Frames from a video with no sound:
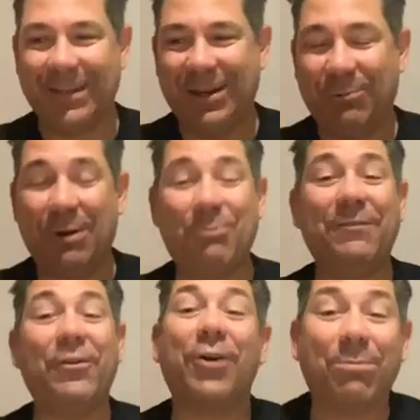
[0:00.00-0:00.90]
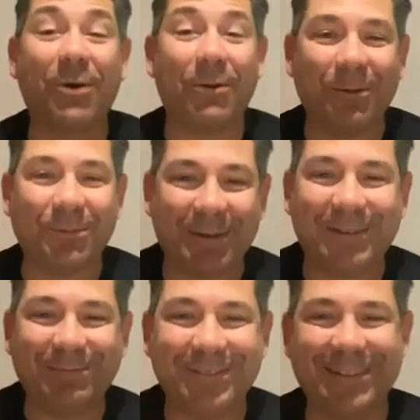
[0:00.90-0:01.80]
we've all got problems, mate.
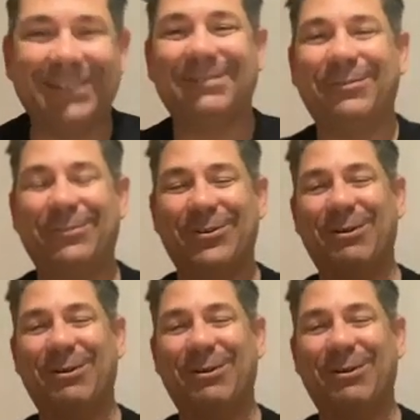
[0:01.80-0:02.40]
We've all got